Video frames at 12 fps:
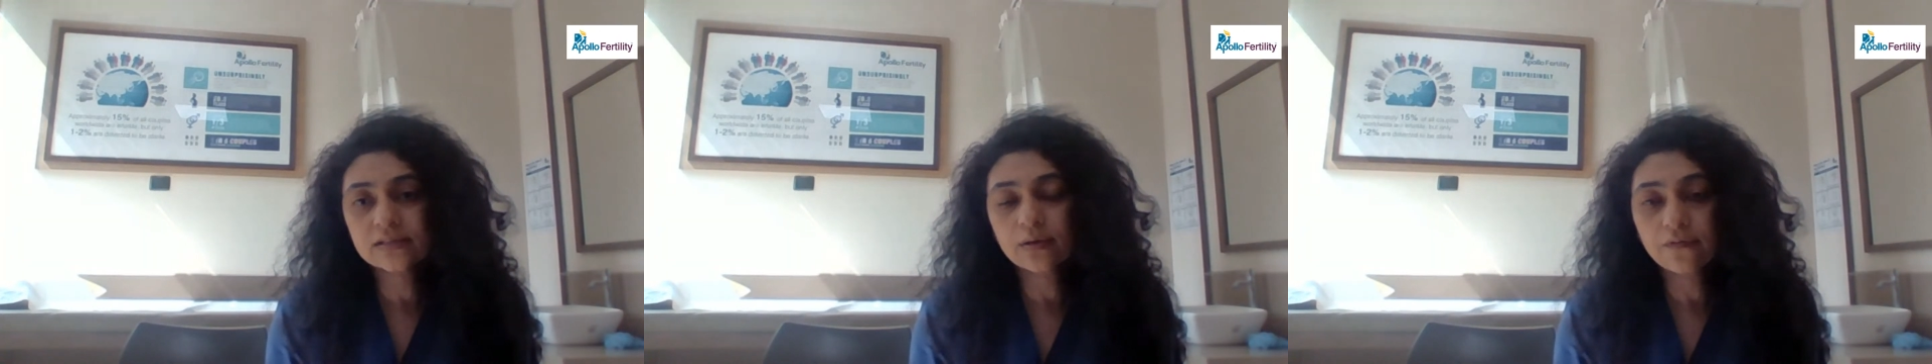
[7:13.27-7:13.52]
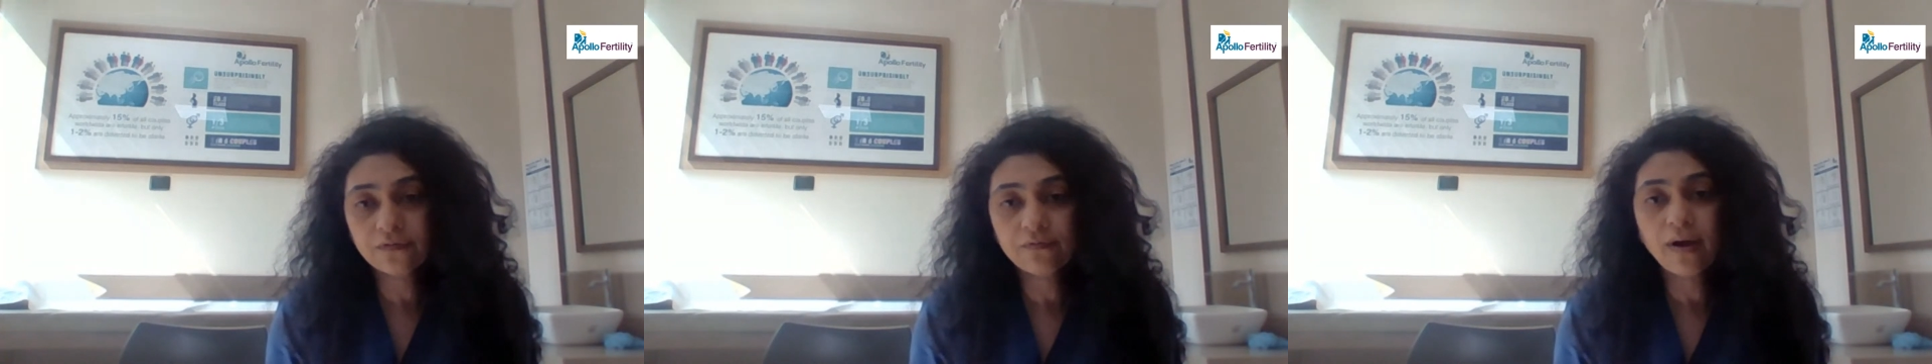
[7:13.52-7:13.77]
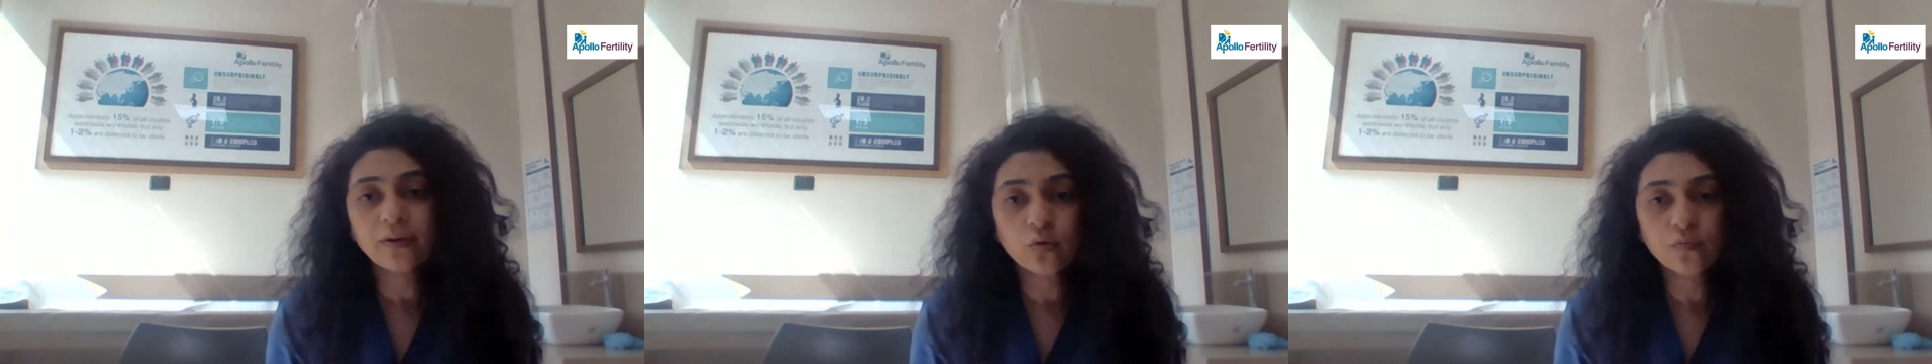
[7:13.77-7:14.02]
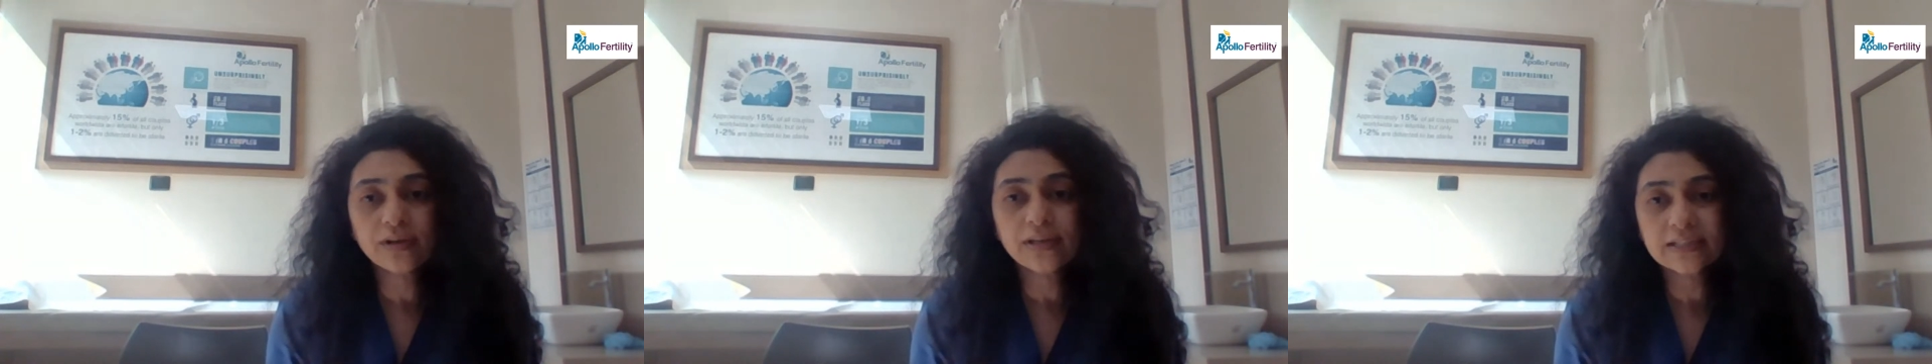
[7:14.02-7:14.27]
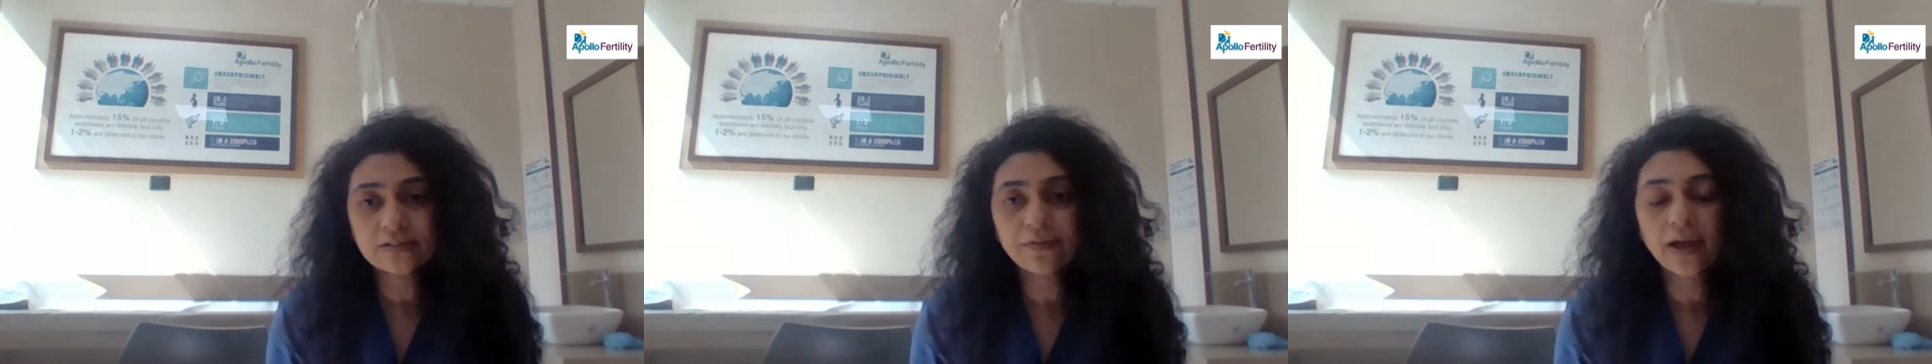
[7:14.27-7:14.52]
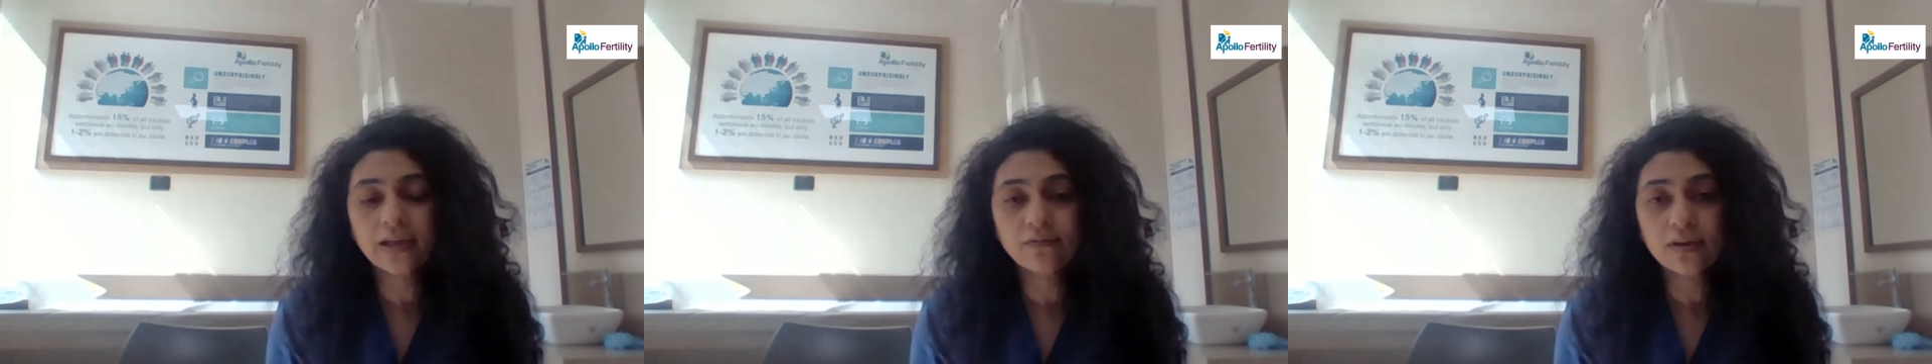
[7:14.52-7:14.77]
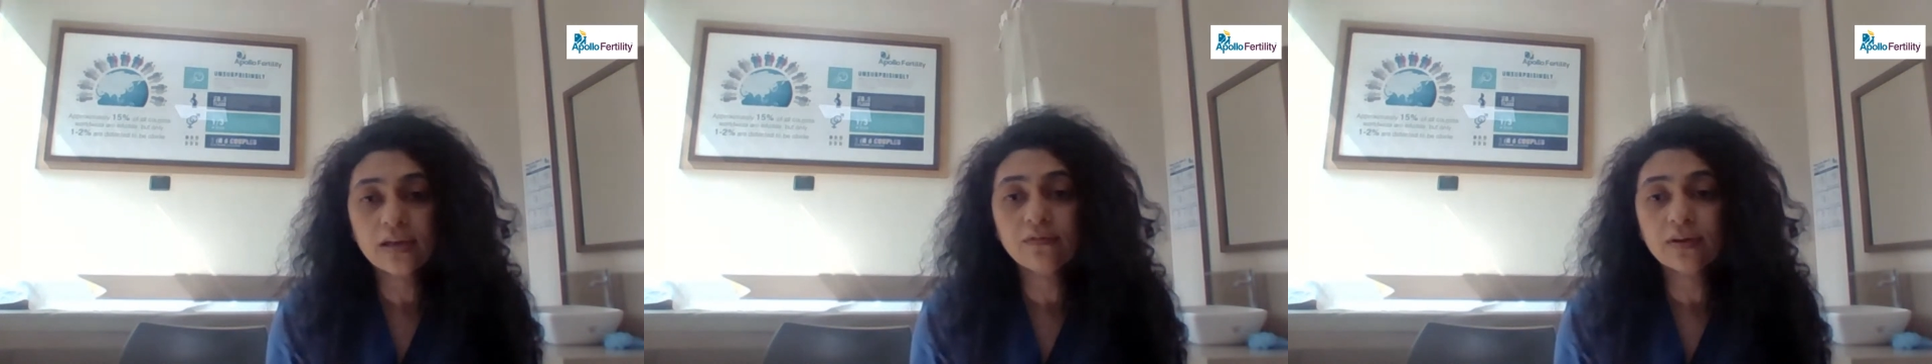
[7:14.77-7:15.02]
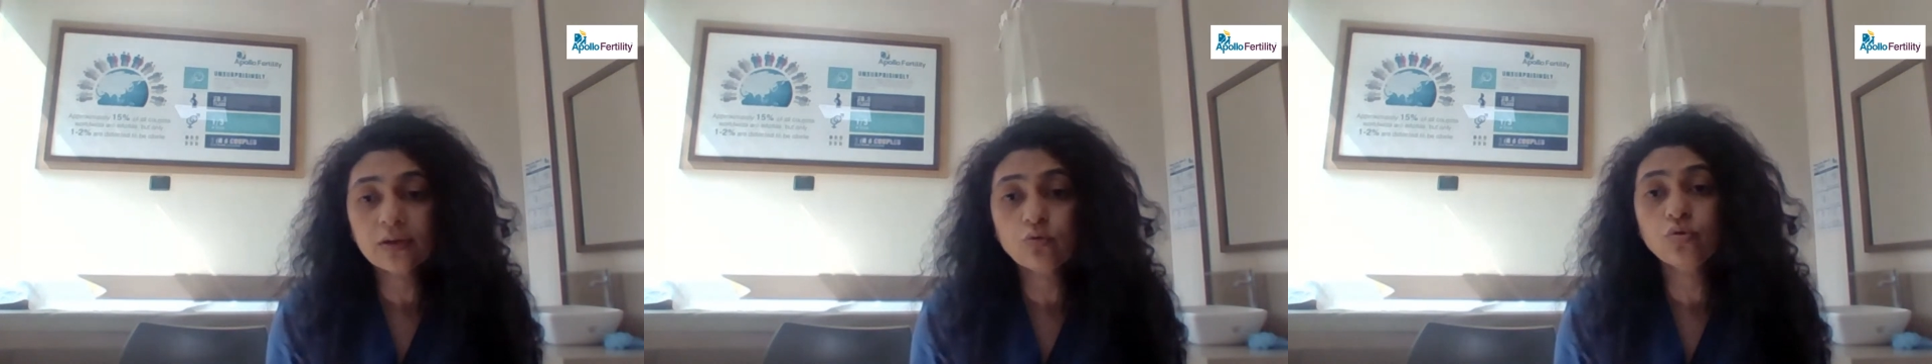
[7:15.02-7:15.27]
if one ovary is fine, we
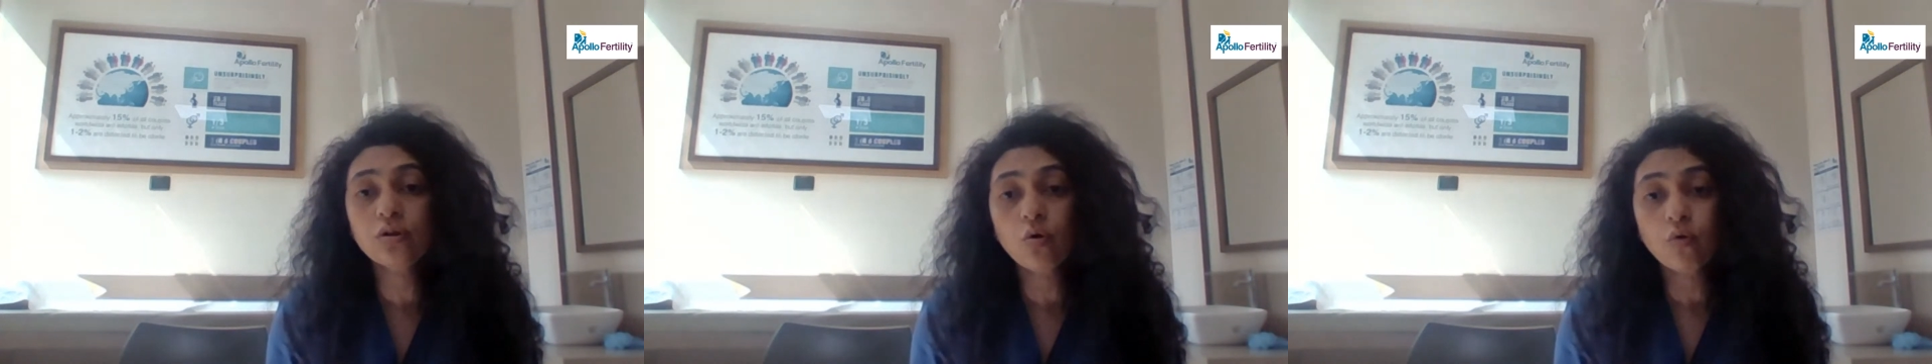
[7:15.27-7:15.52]
even do the